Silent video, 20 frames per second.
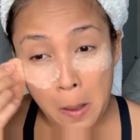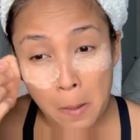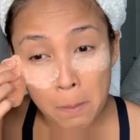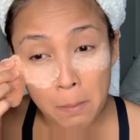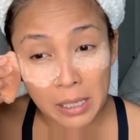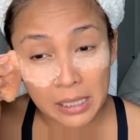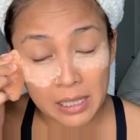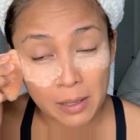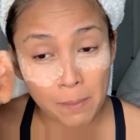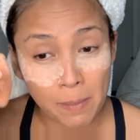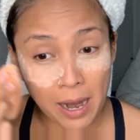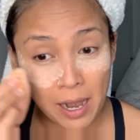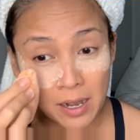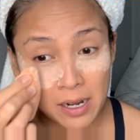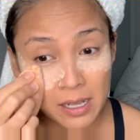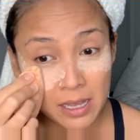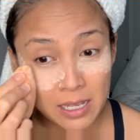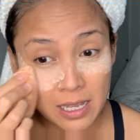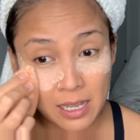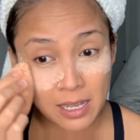But
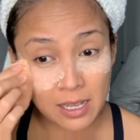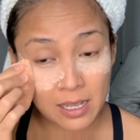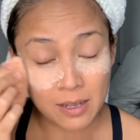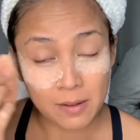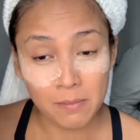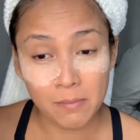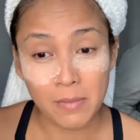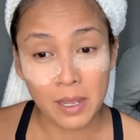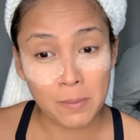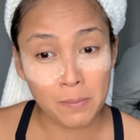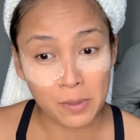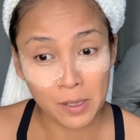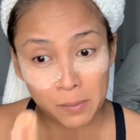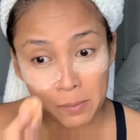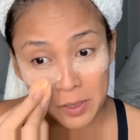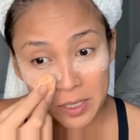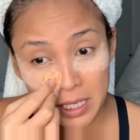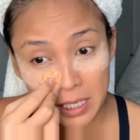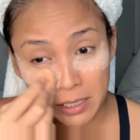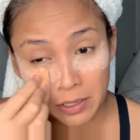apparently, may
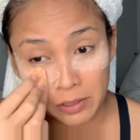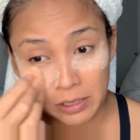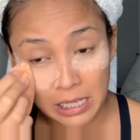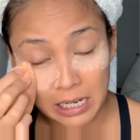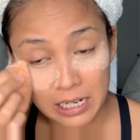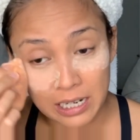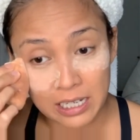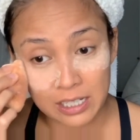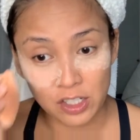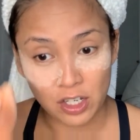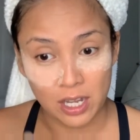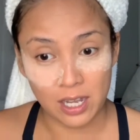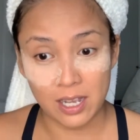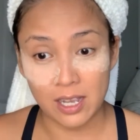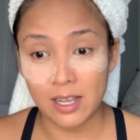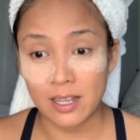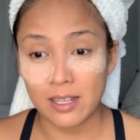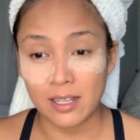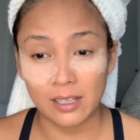purpose na daw talaga siya.